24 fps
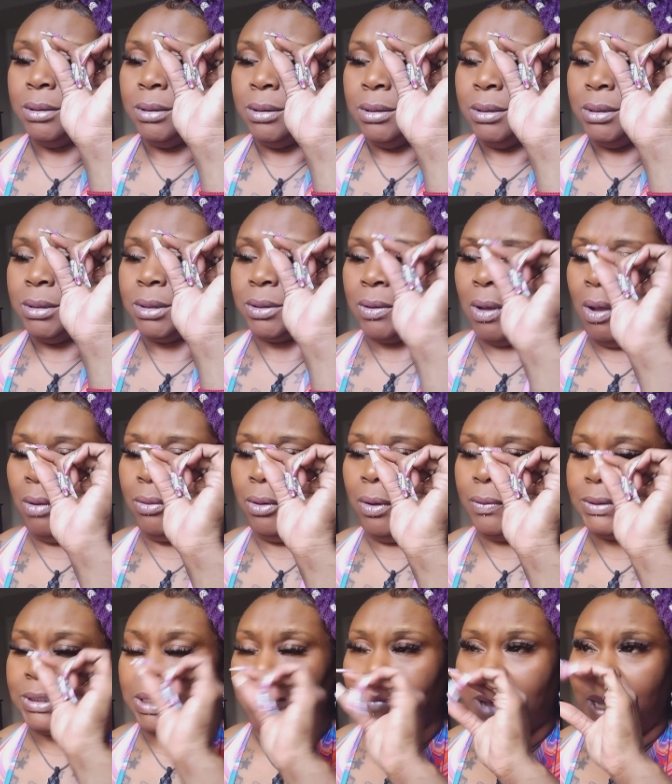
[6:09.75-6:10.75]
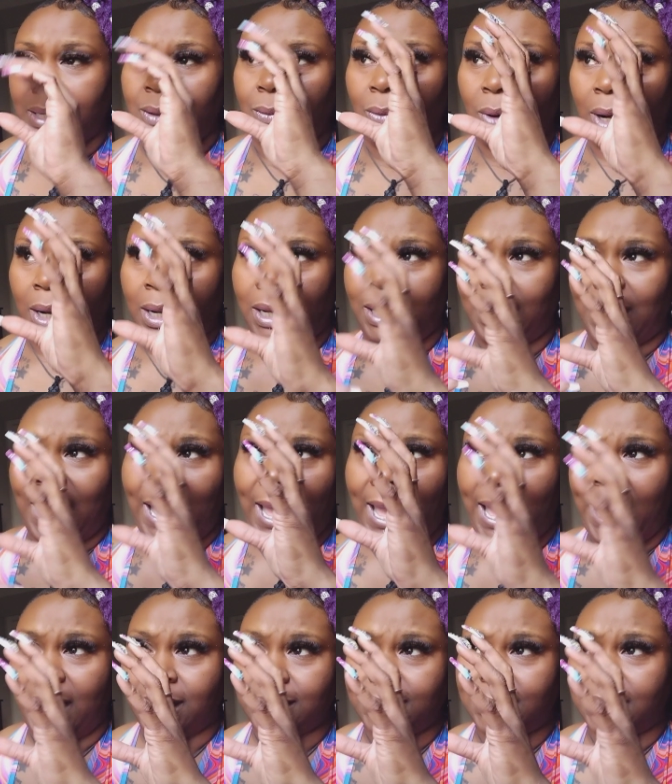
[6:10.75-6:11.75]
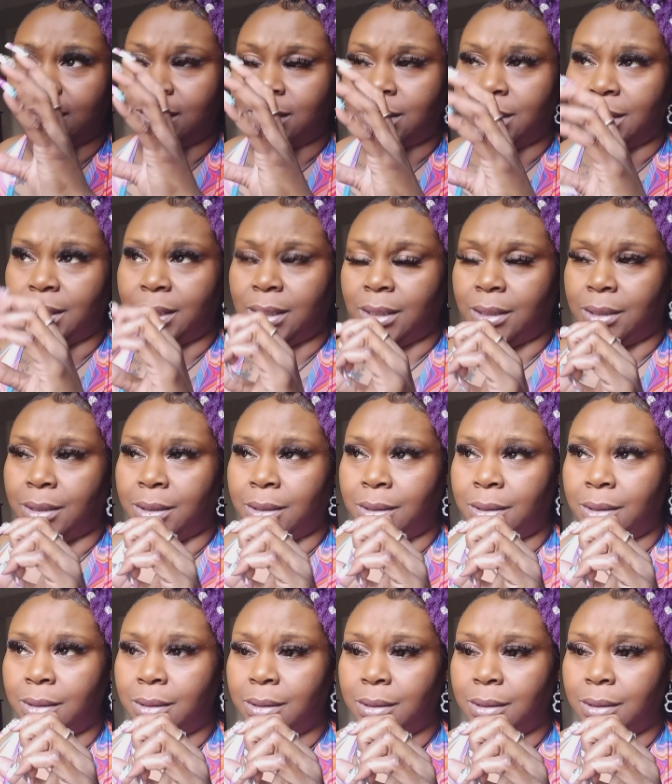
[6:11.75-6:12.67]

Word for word: So I don't know if somebody wore glasses here.